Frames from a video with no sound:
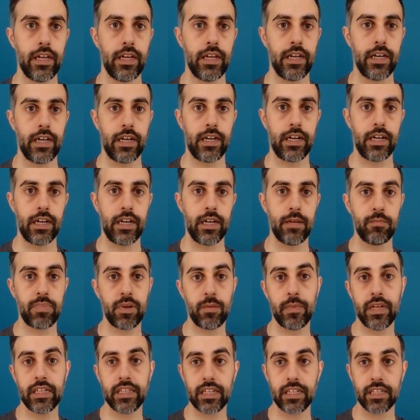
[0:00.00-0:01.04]

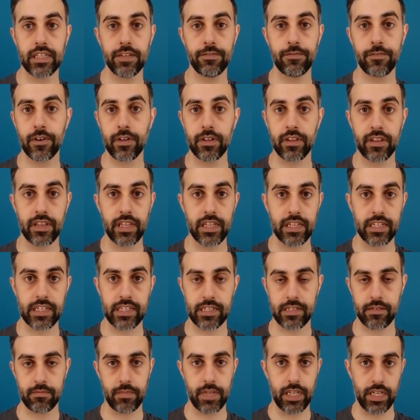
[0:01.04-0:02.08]
implementing different
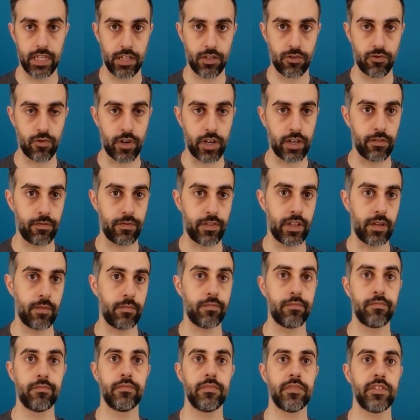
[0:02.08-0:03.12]
things in each one of
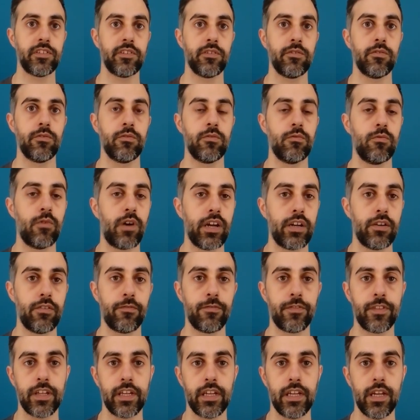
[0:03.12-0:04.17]
them. So one of
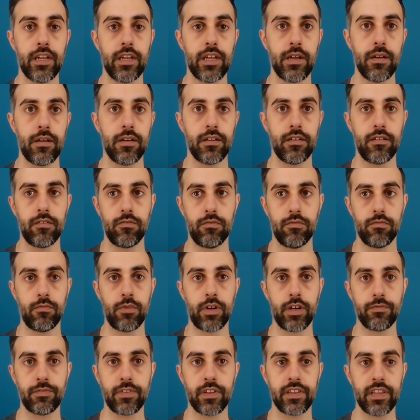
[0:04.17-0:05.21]
the
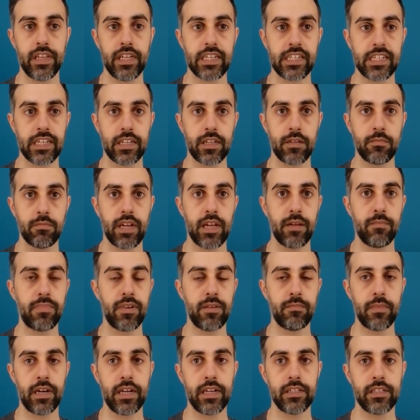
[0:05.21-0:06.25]
things that it may
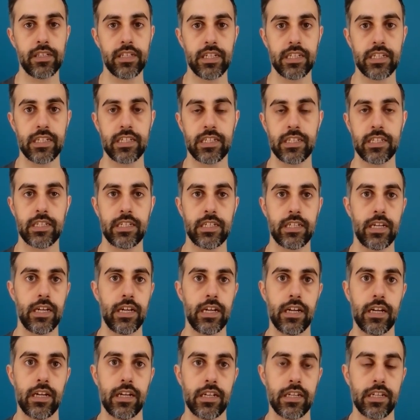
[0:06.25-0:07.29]
implement is
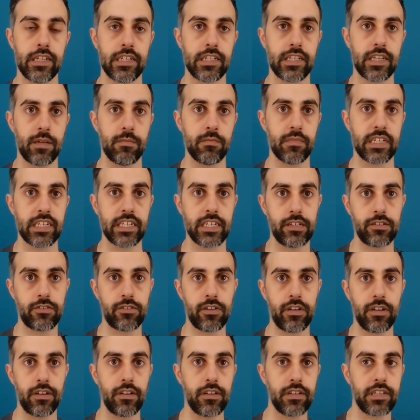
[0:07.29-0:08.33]
some
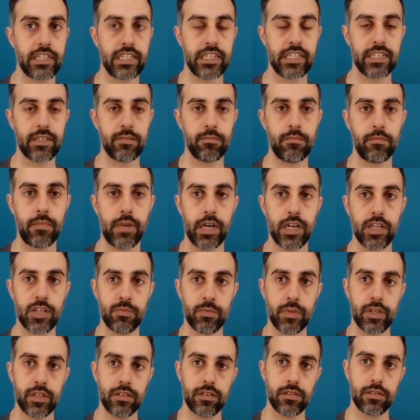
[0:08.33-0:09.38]
central system
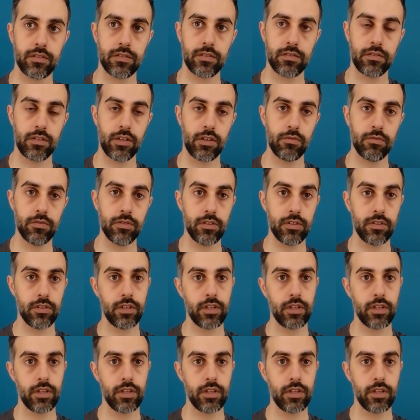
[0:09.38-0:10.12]
management node.